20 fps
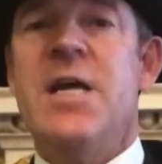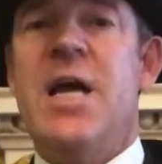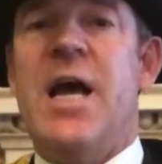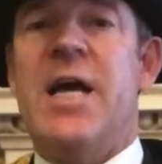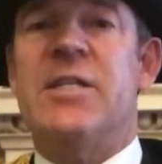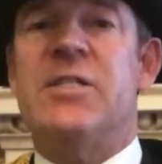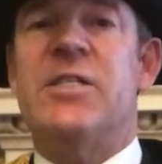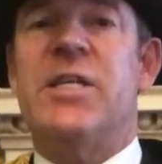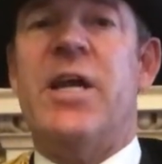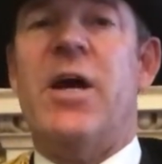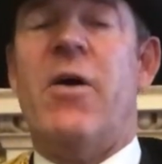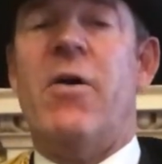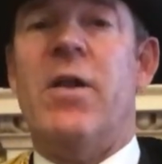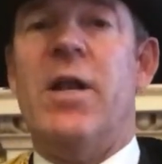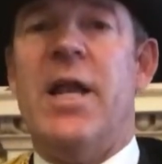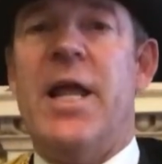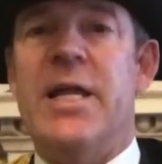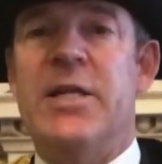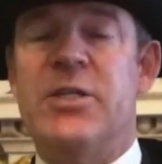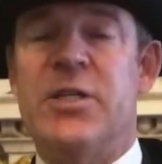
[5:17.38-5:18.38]
and see our
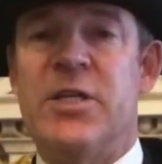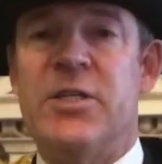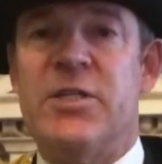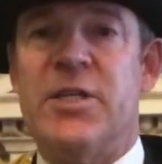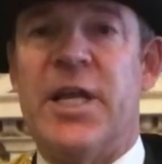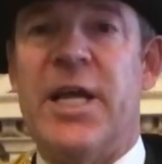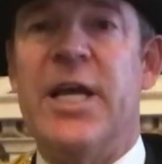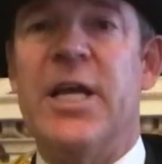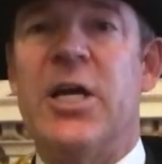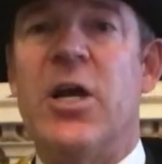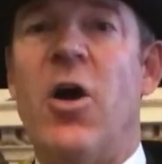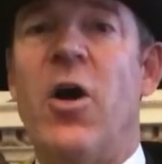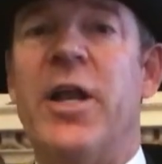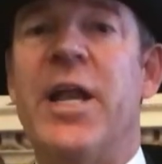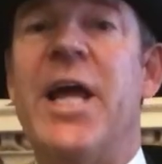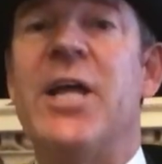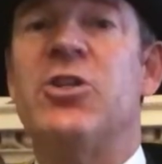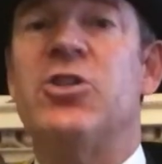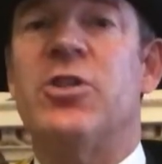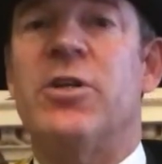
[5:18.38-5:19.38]
latest
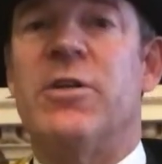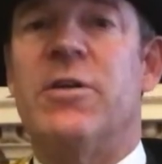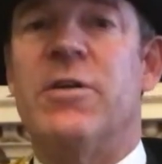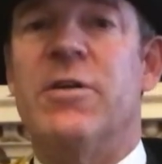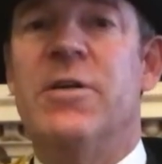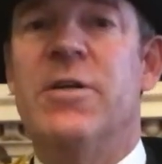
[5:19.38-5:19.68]
incarnation